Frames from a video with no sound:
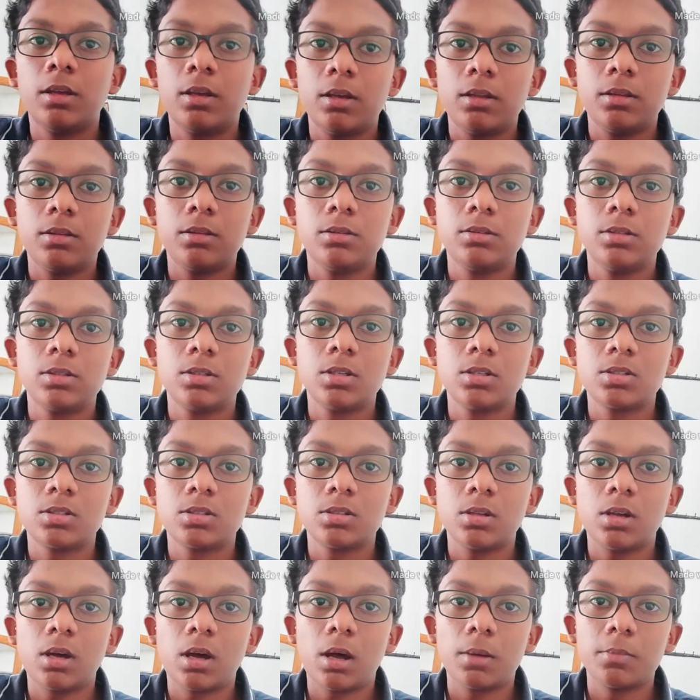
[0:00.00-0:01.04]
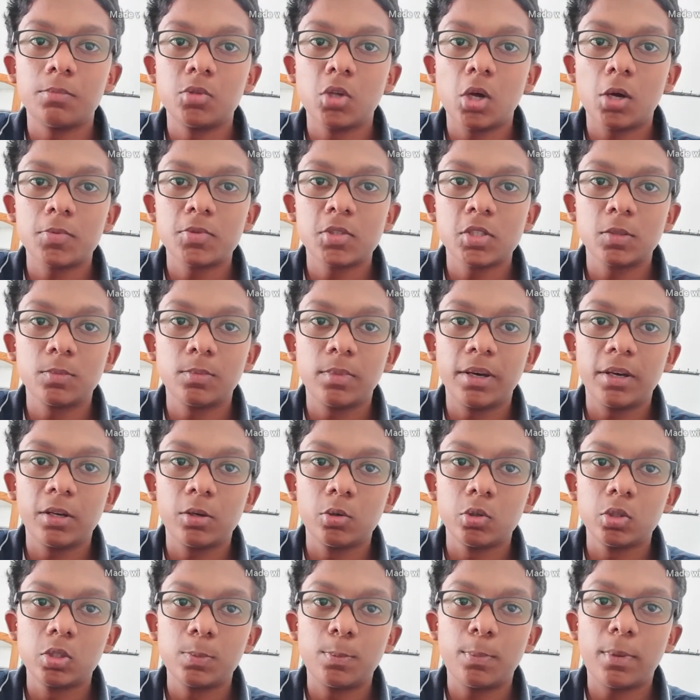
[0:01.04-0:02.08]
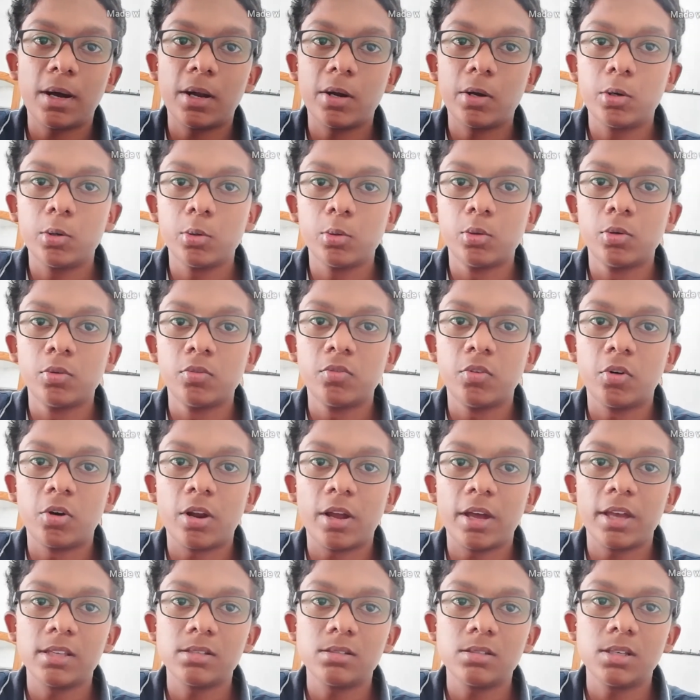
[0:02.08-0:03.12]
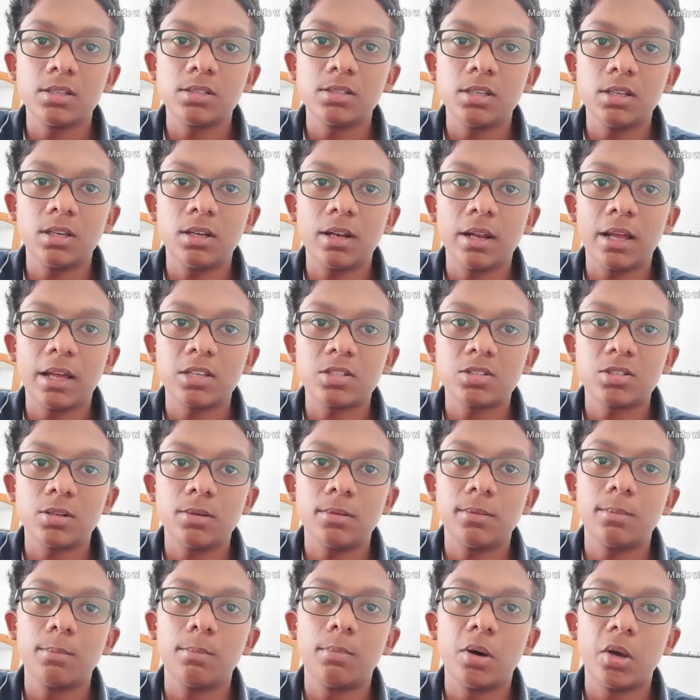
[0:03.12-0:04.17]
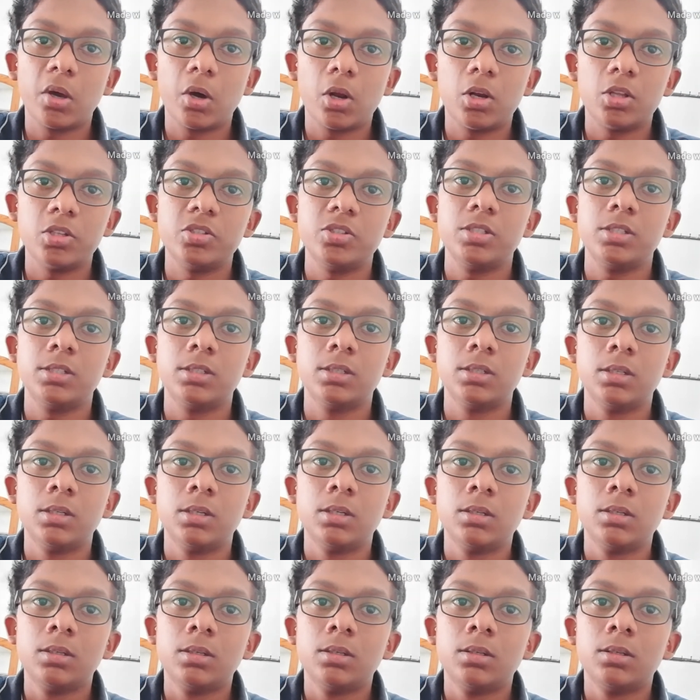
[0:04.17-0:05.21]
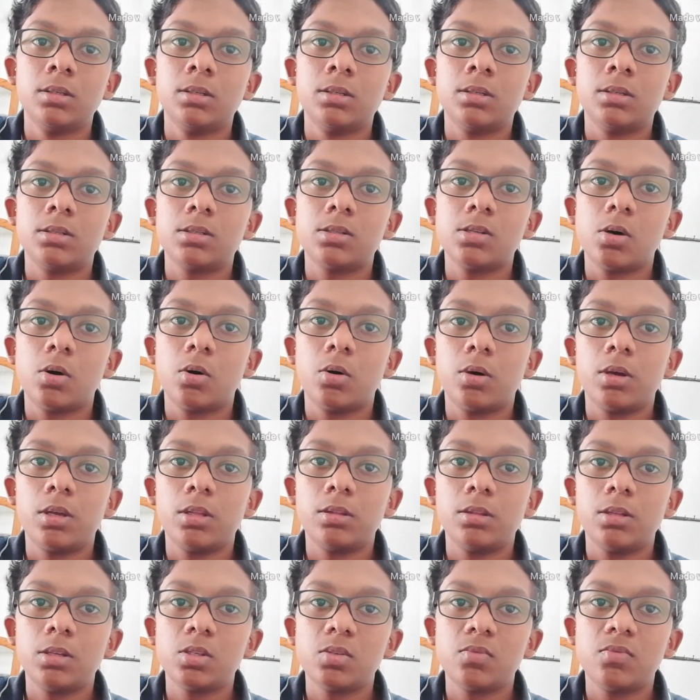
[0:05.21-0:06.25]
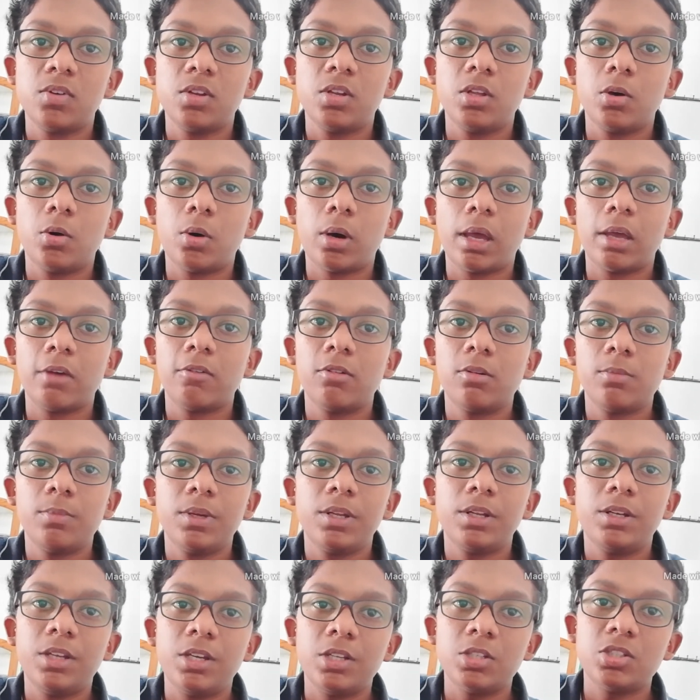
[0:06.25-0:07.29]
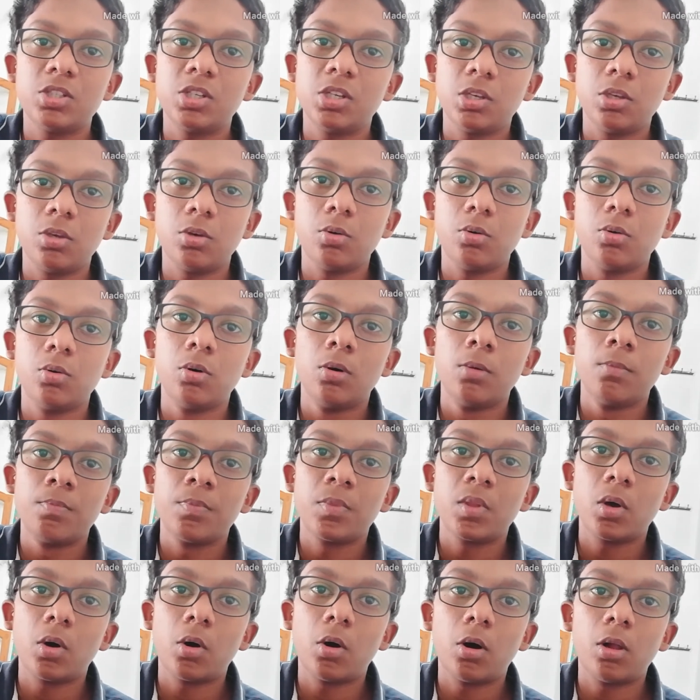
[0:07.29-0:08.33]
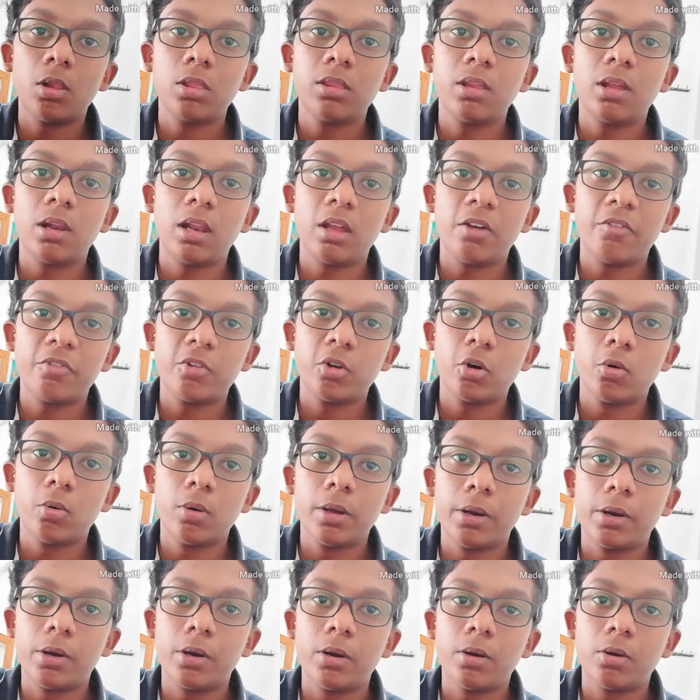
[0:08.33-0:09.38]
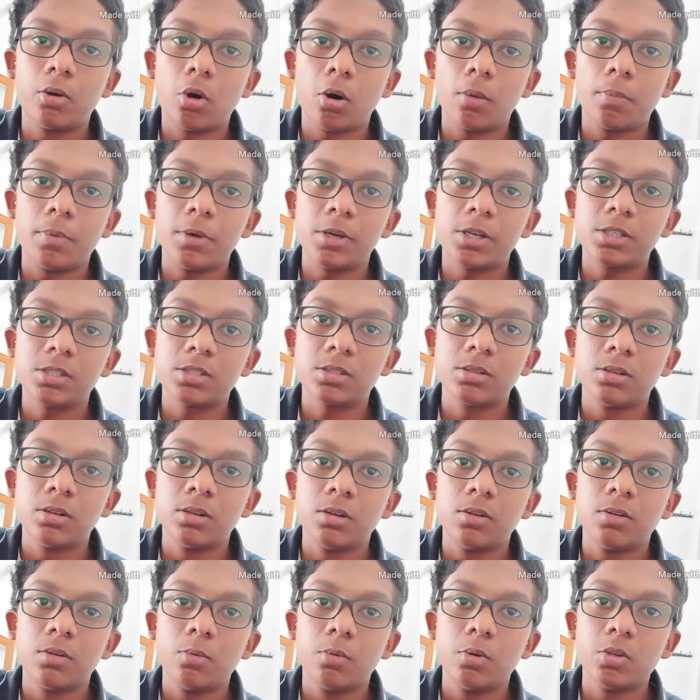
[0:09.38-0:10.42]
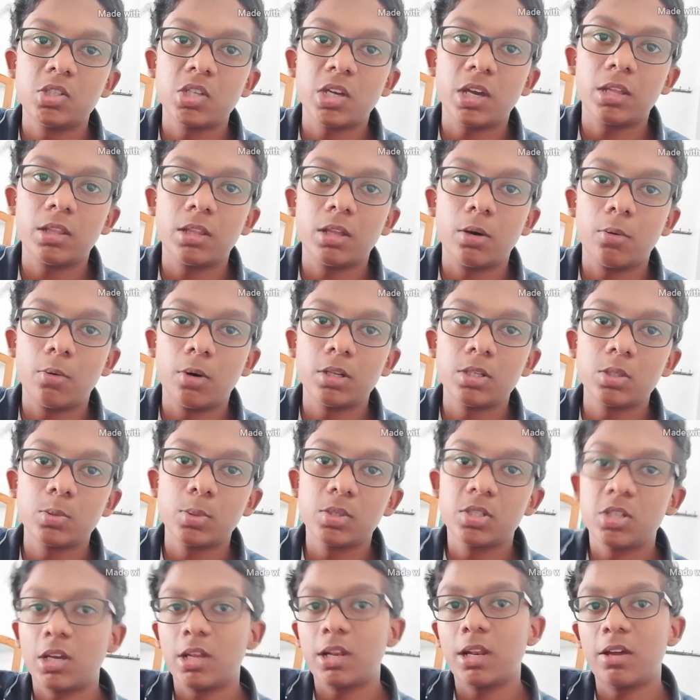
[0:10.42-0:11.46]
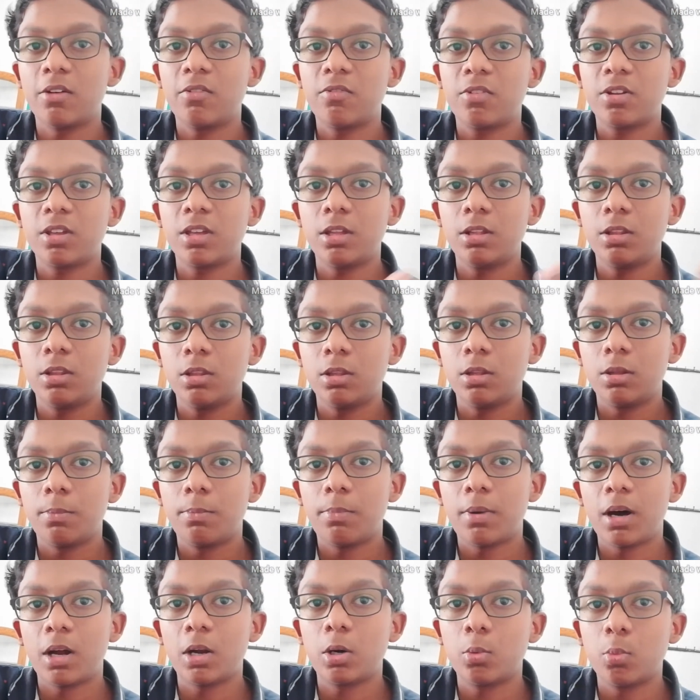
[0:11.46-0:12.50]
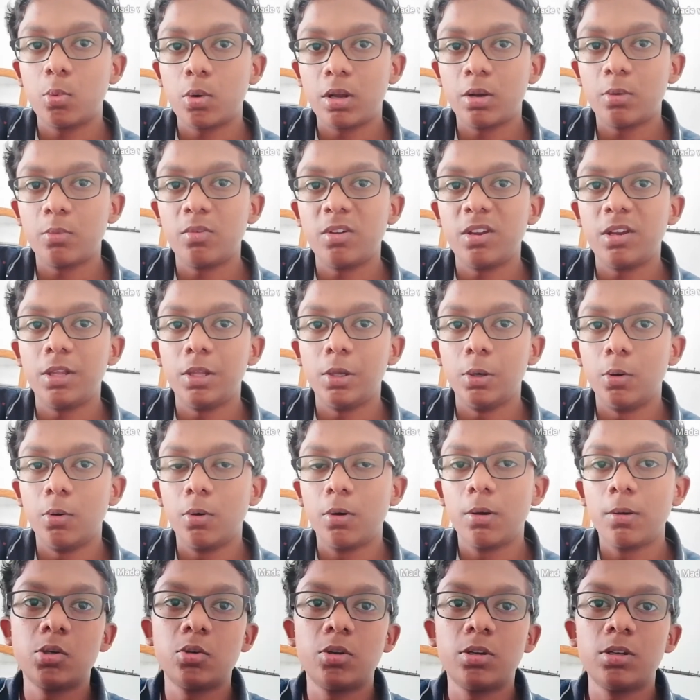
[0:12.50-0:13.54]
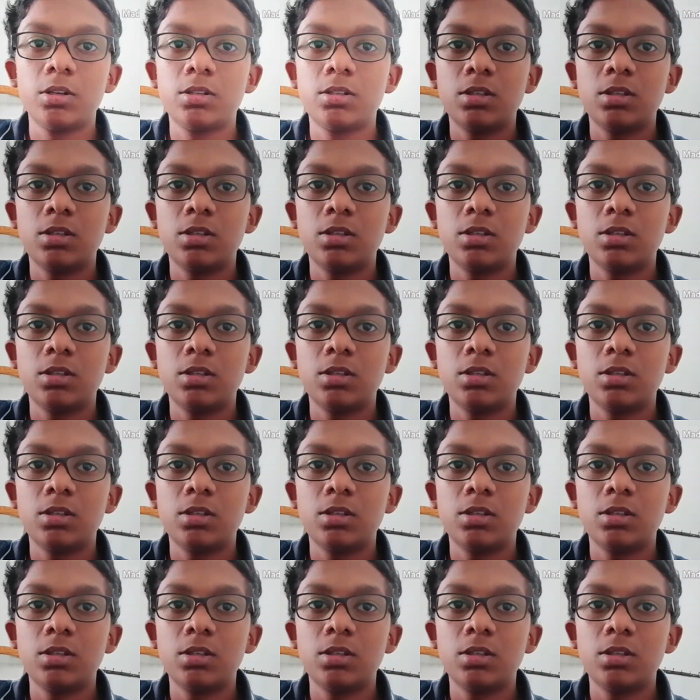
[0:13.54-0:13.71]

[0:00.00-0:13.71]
This is Absorption by Roots Part 2 for ICSE Class in Biology. So in this video I will be teaching you all the leftover topics, the ones which I left in the part 1 video. And see